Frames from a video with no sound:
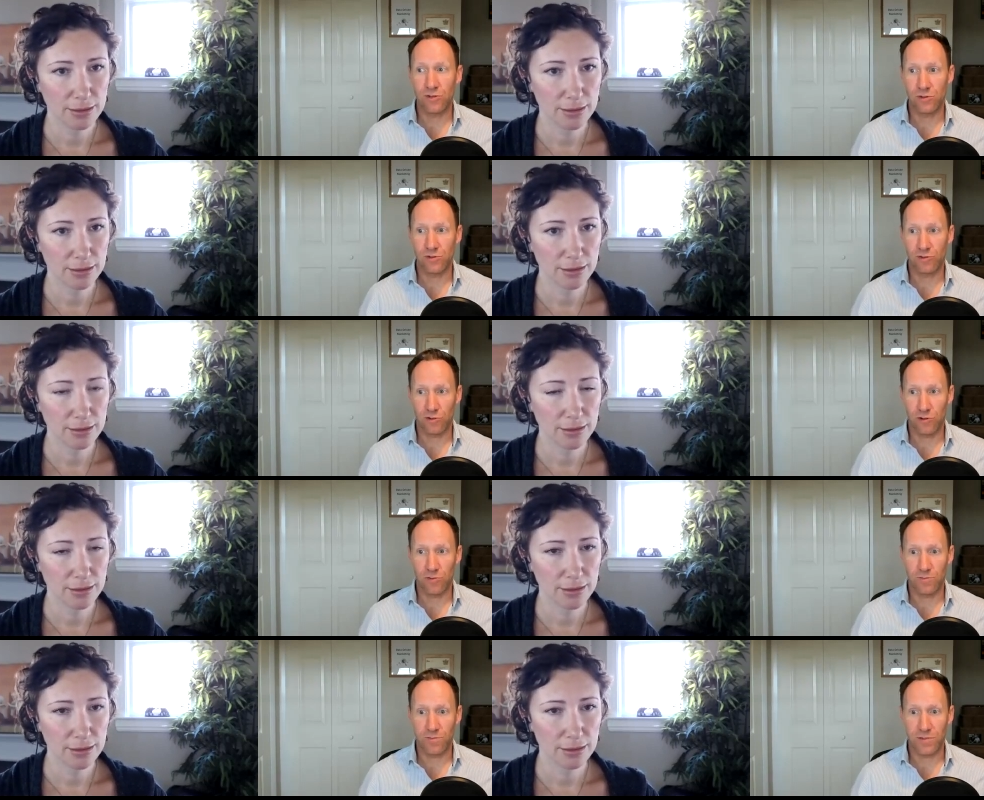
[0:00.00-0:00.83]
Speaker 1: do
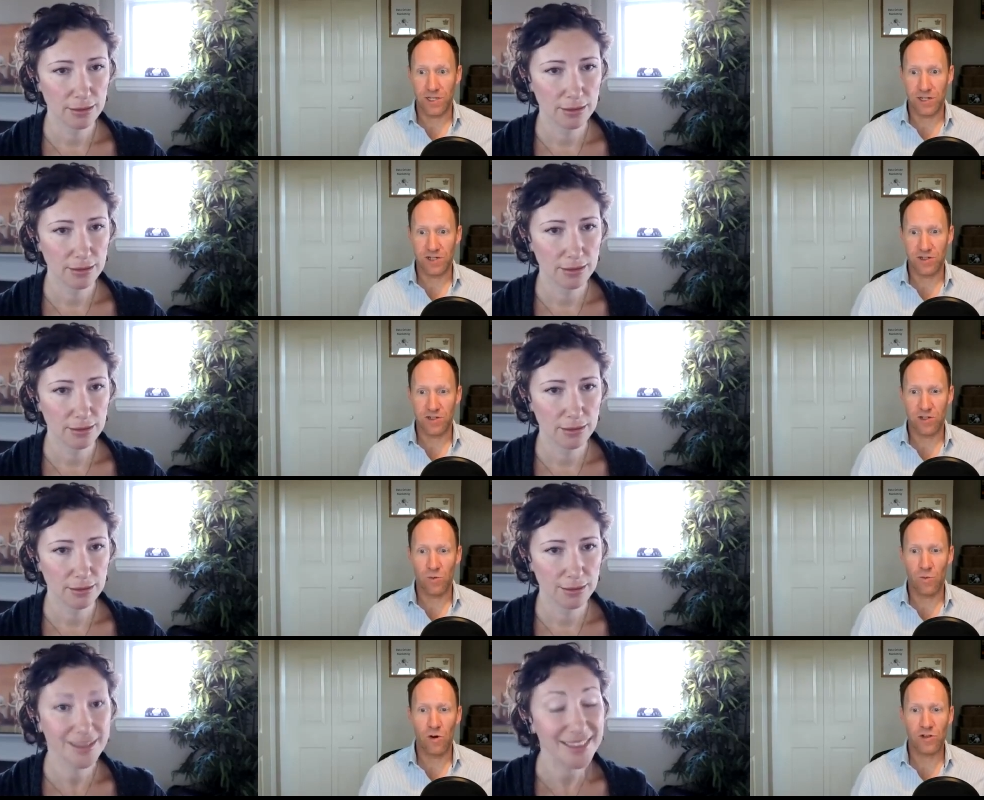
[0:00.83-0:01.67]
group sessions.
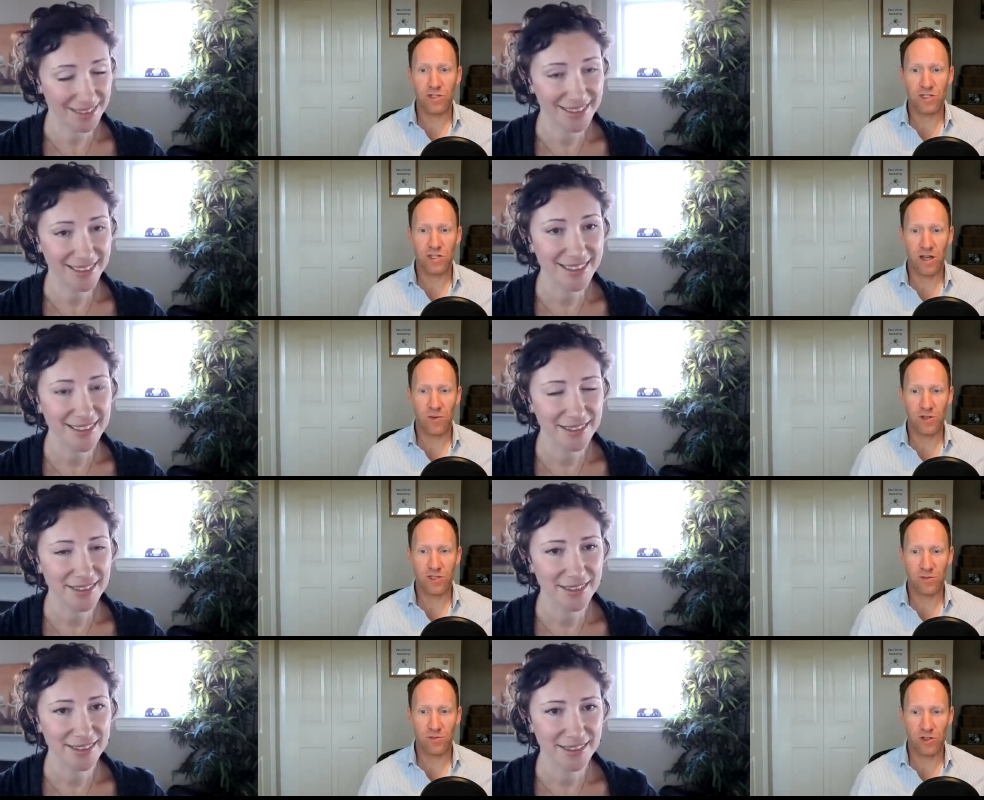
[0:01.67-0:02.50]
So what's a time
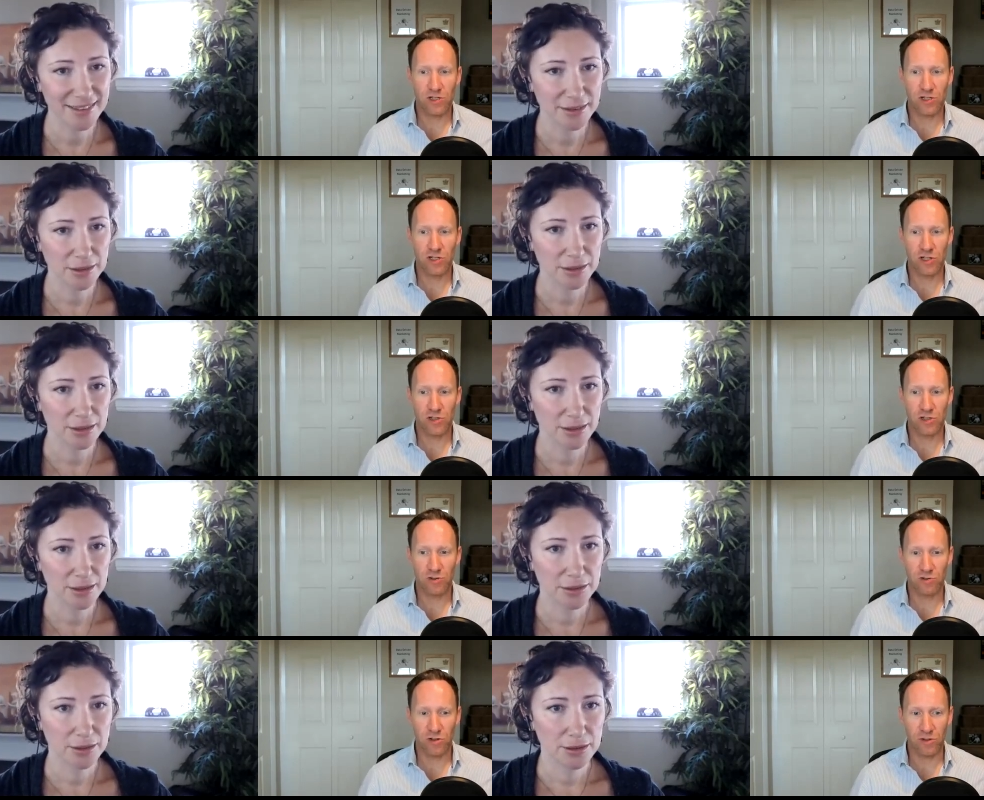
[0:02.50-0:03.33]
when someone should
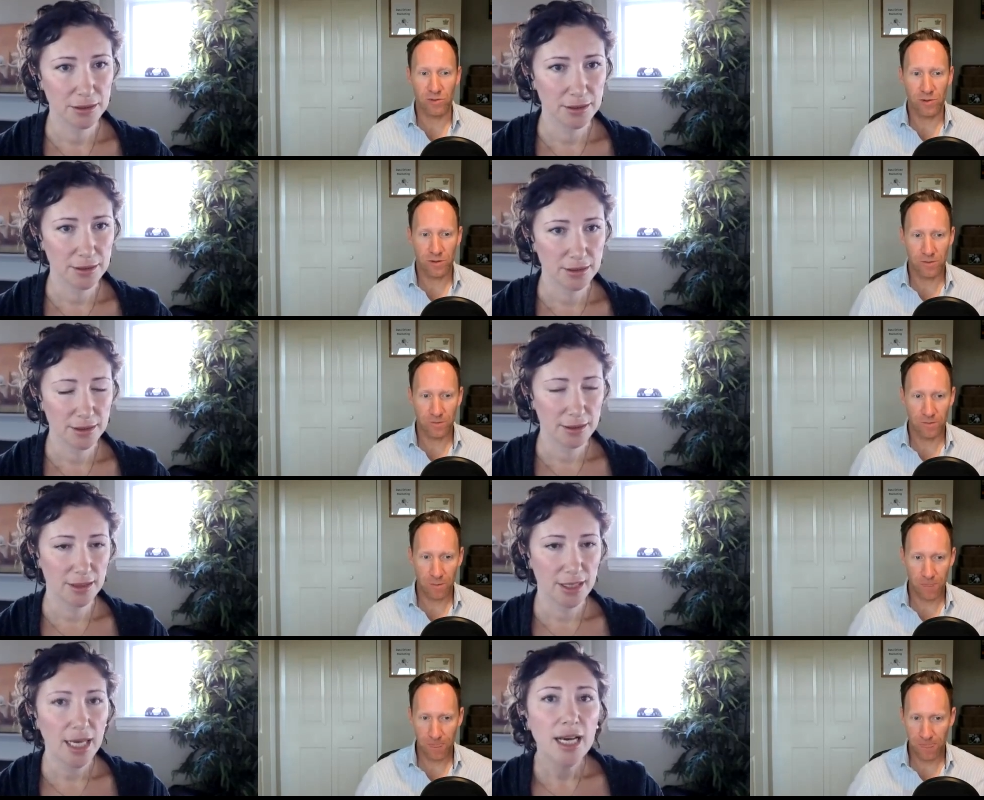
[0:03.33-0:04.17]
do group?
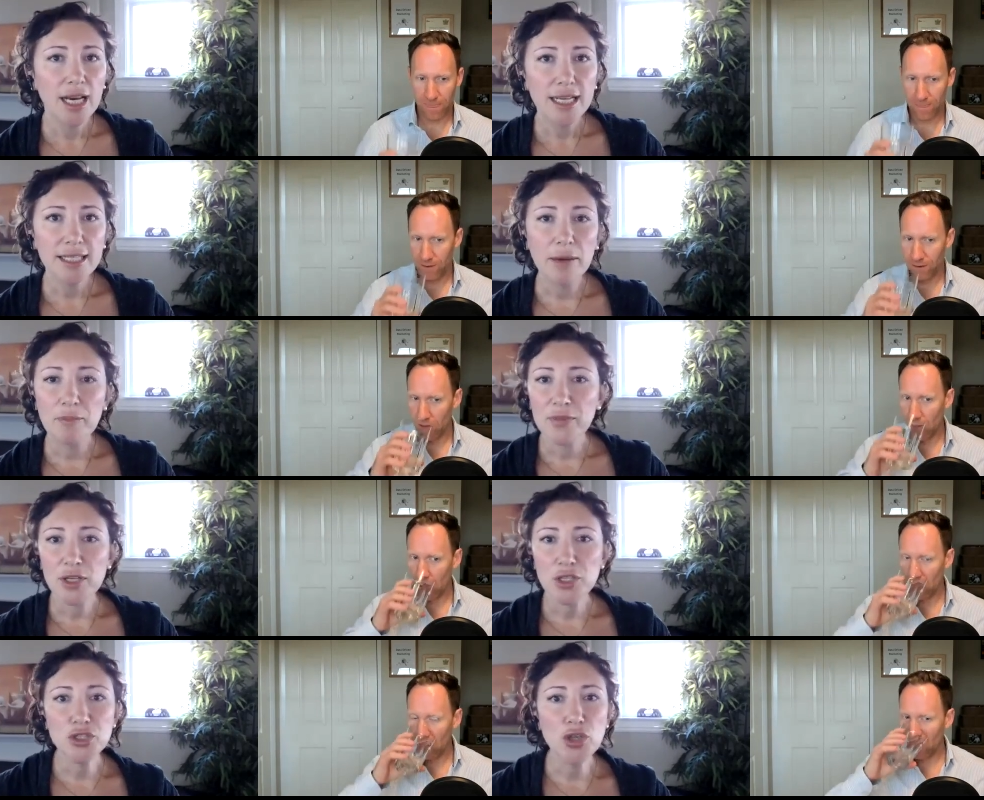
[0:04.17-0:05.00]

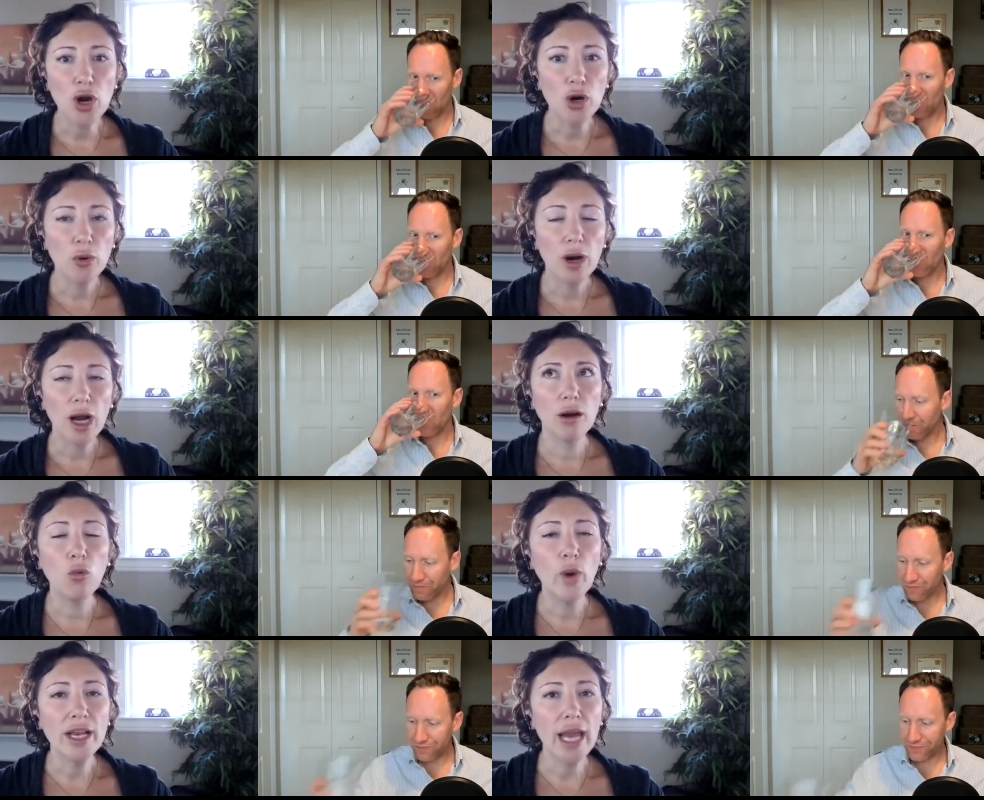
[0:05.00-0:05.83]
Speaker 2: Yep. So
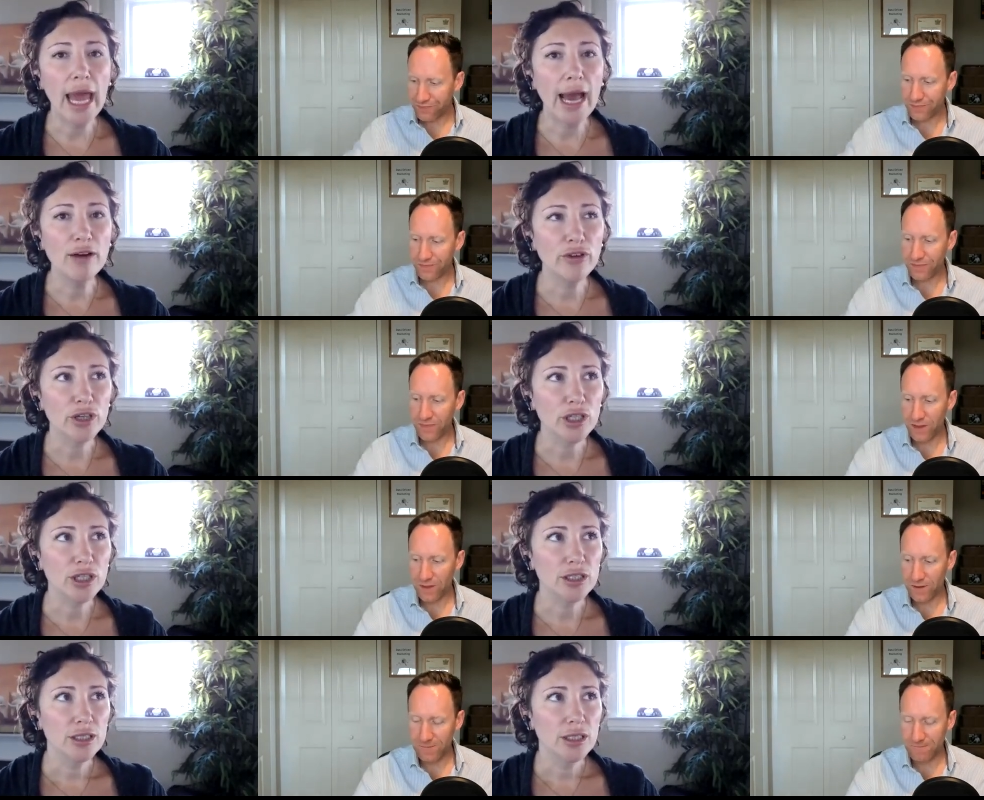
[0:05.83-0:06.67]

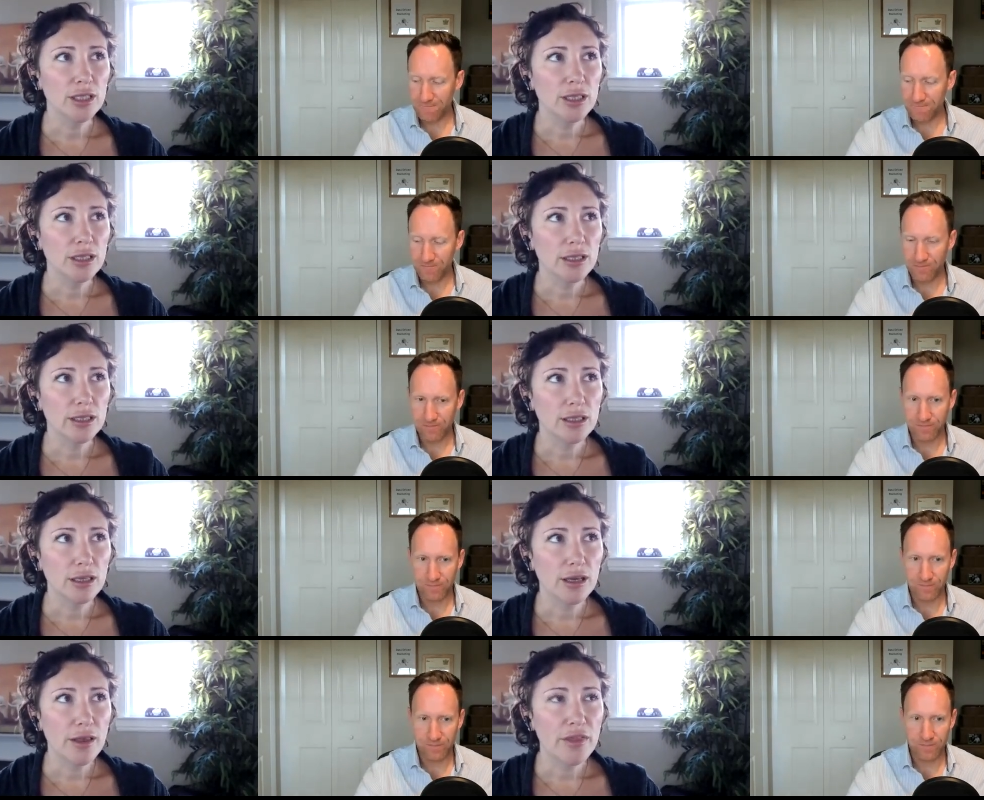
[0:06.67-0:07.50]
whenever
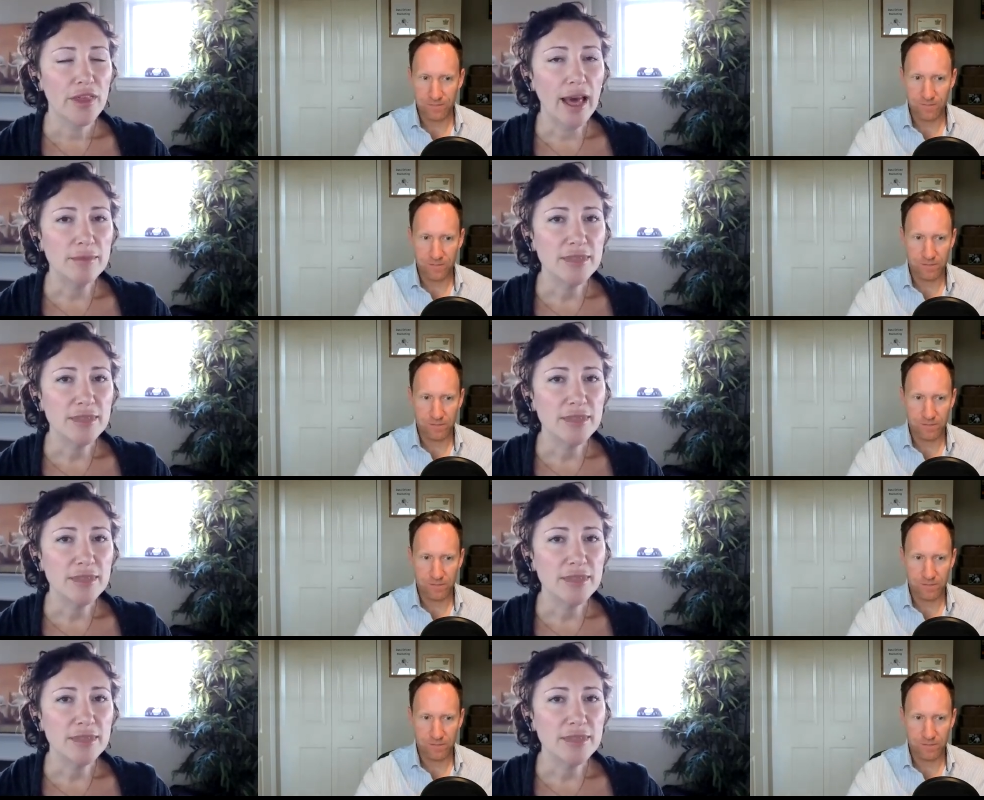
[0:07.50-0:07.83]
them